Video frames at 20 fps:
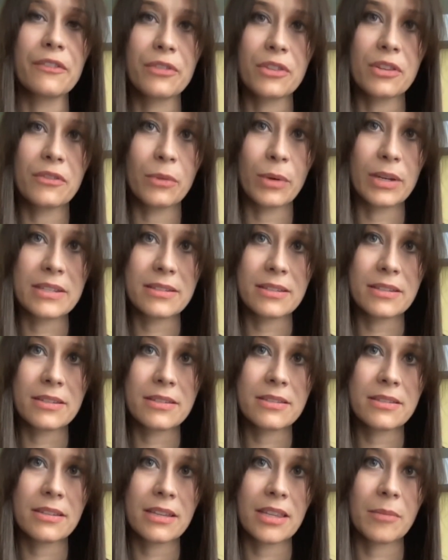
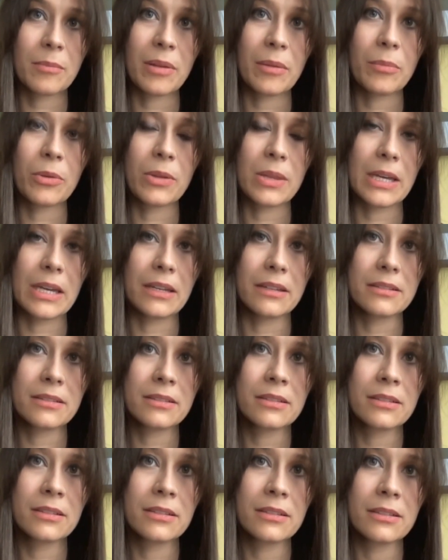voiceless and the people the
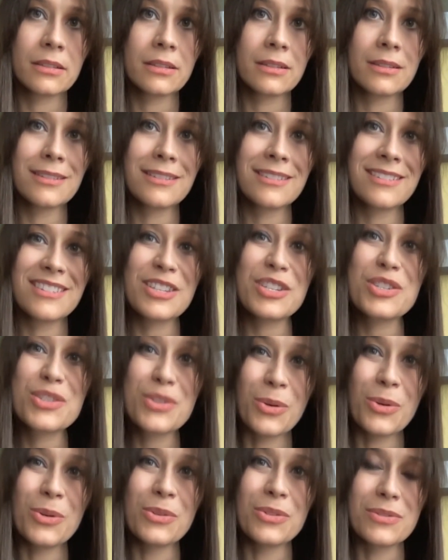
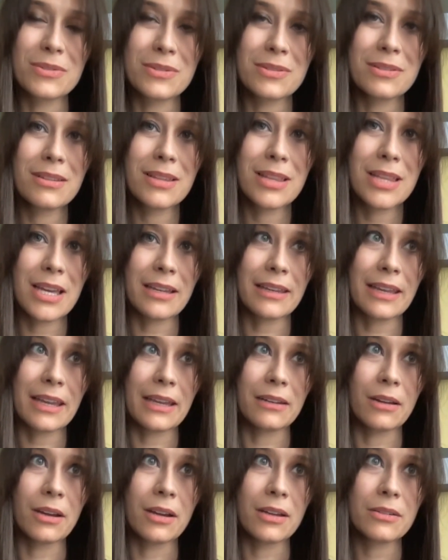souls that
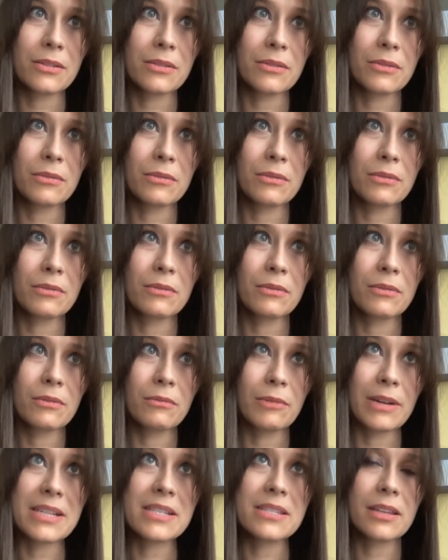cannot
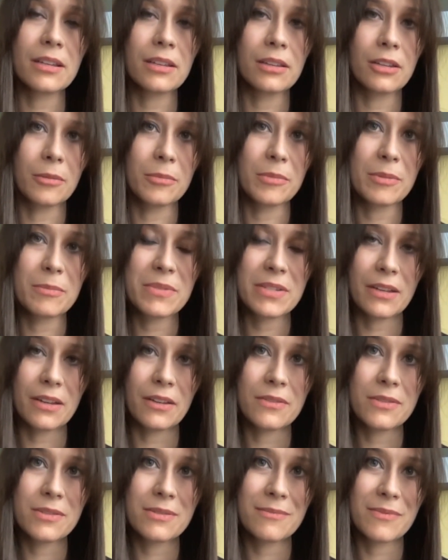raise the alarm
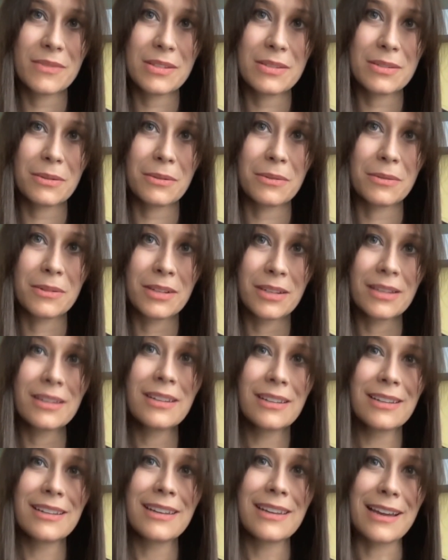themselves. And so,
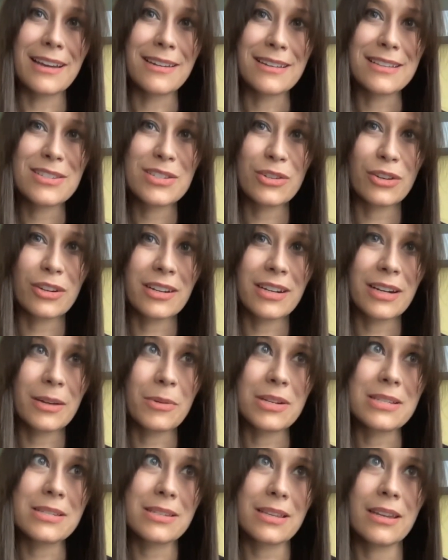yeah, it started, I
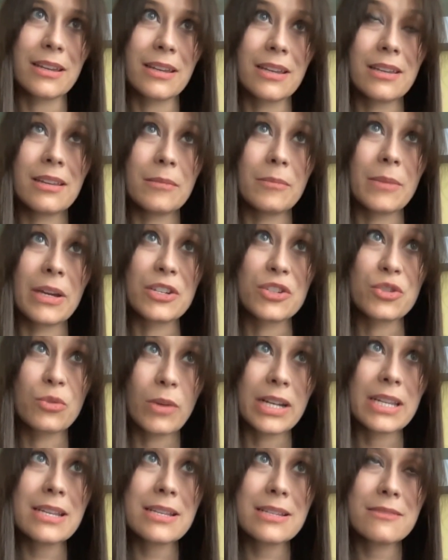want to say, in my
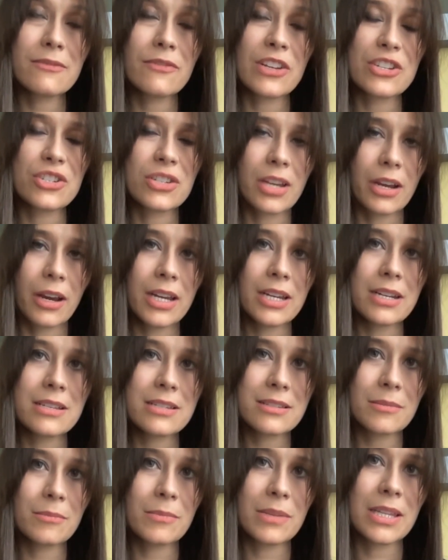20s,
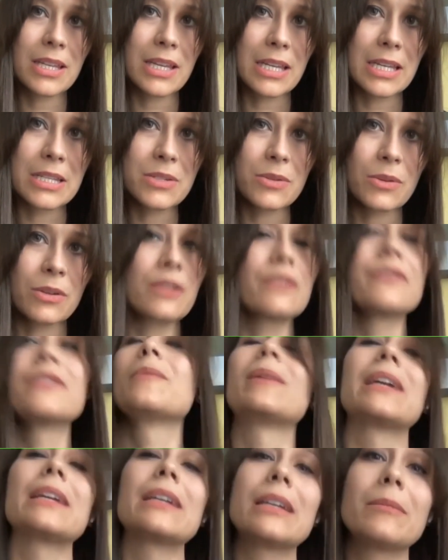vegetarianism, and then sort of in
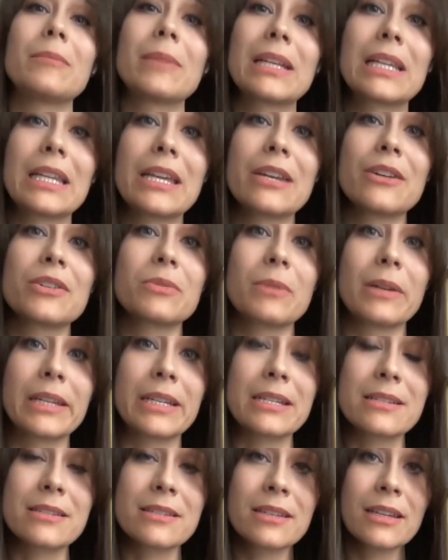my later
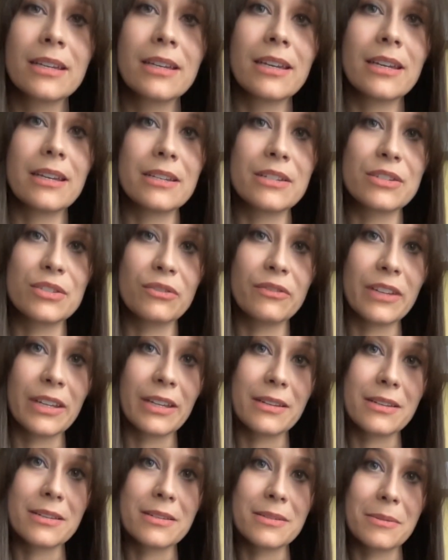20s into
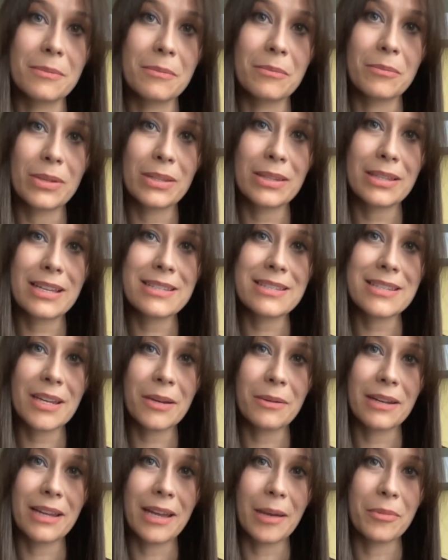veganism. But that's
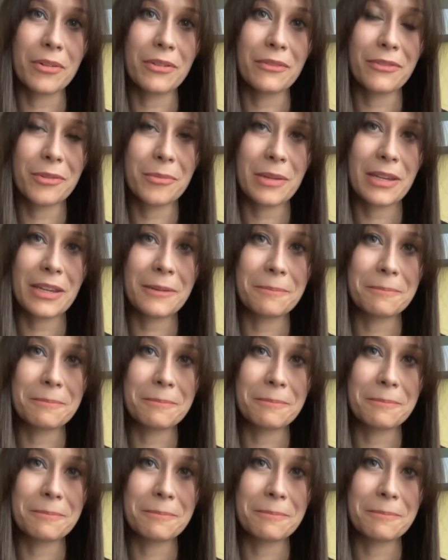how it happened for me.